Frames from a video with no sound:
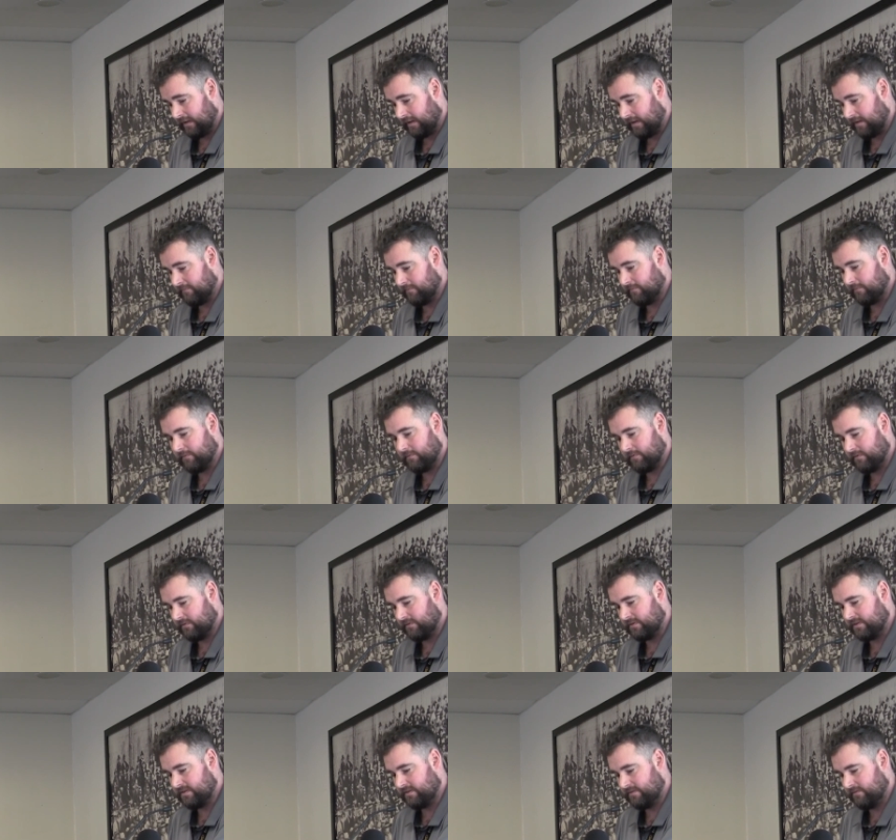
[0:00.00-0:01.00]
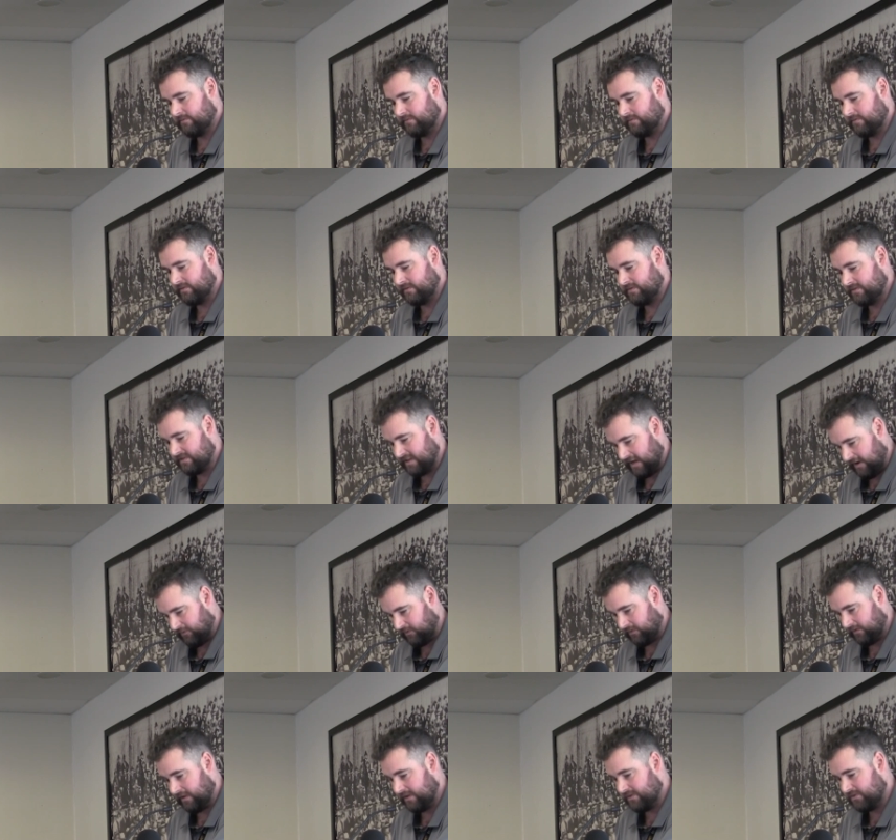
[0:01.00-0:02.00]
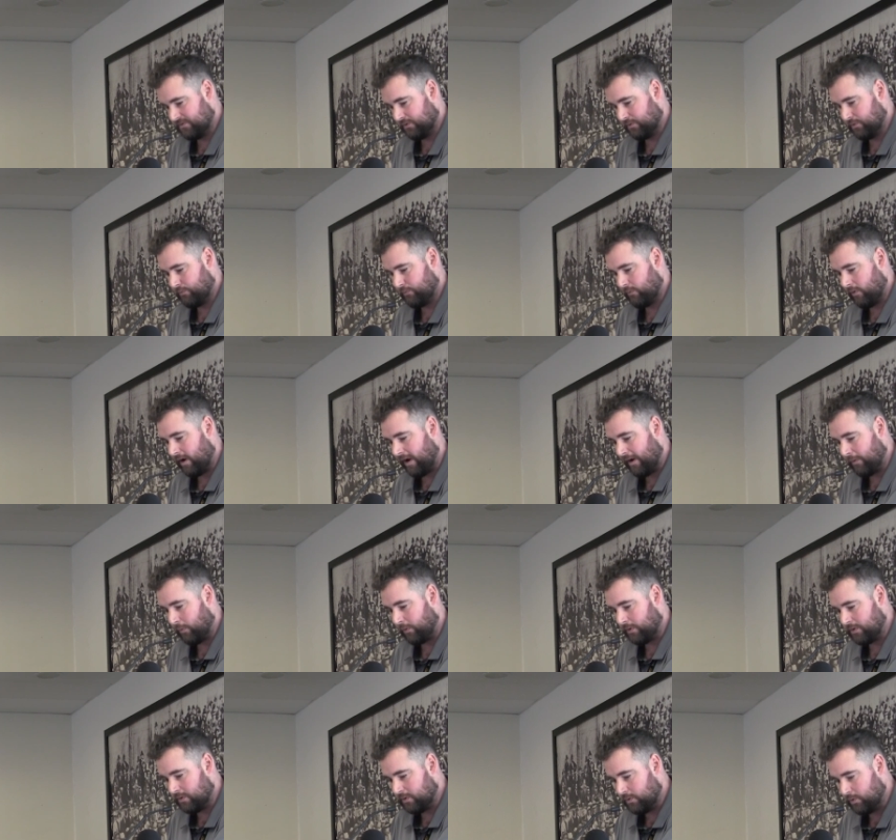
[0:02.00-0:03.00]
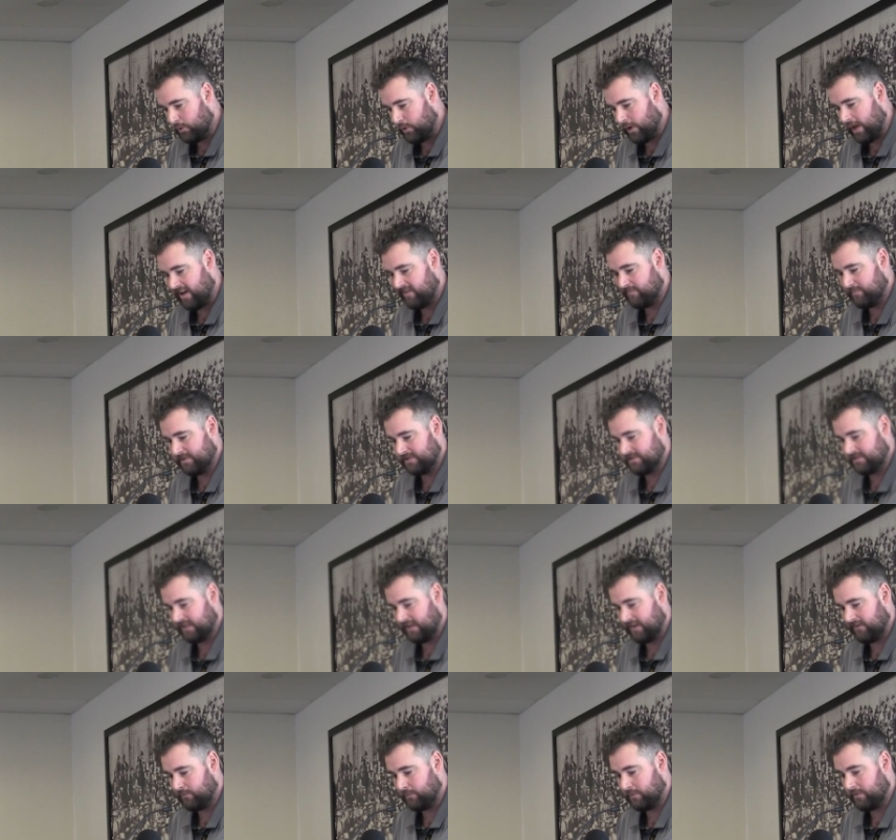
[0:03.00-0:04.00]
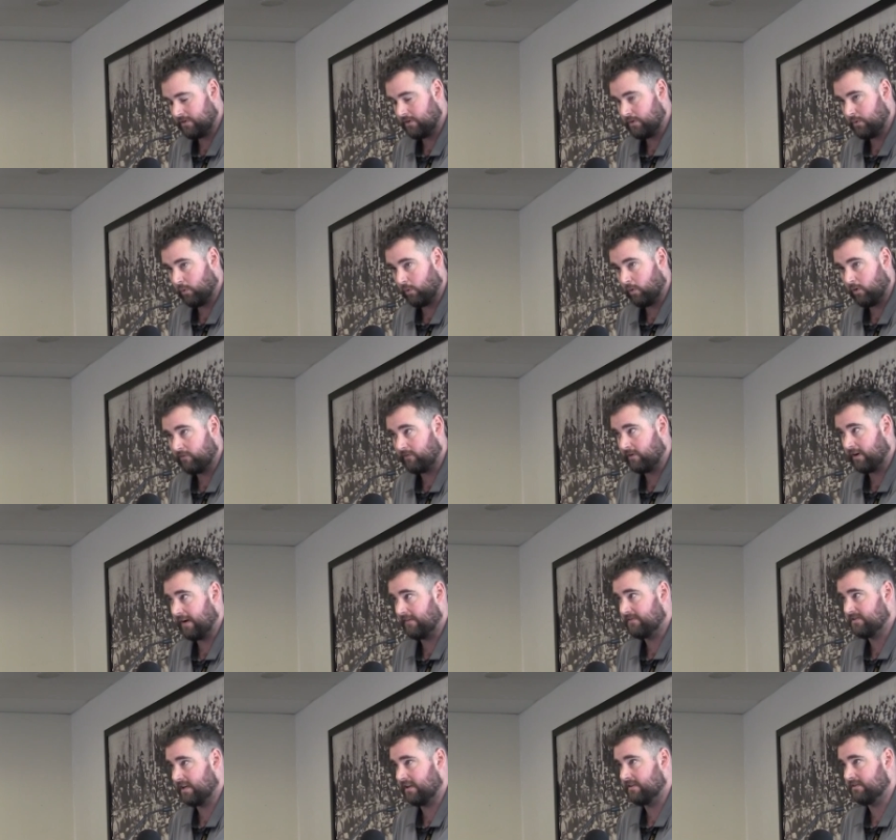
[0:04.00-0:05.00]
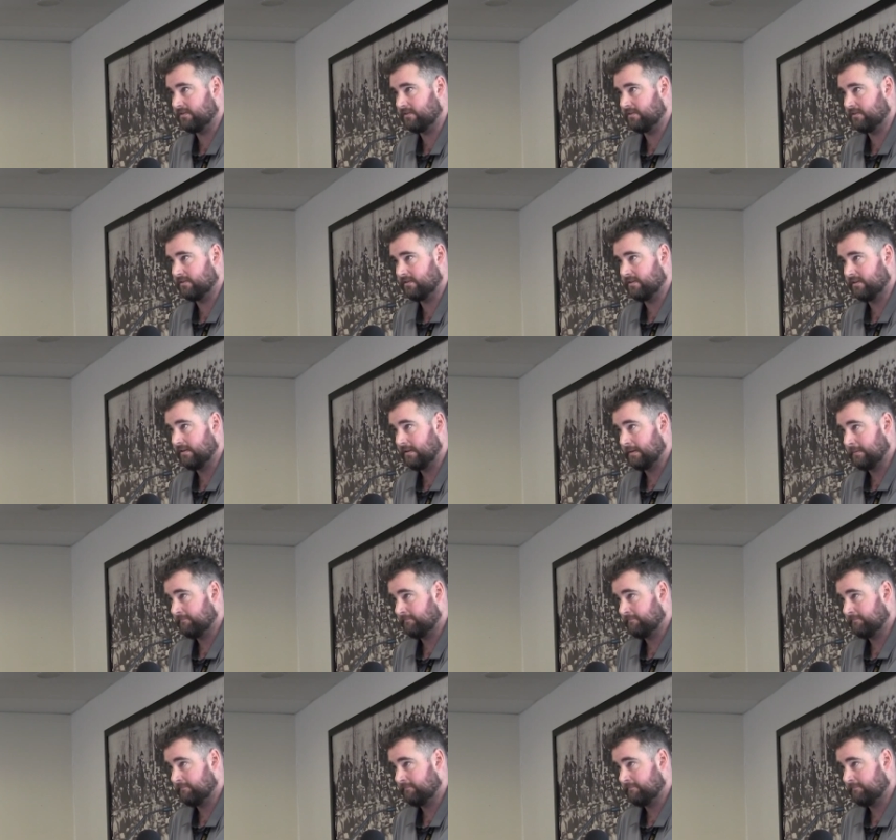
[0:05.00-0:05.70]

Um, definitely do right what you have perceived with your five senses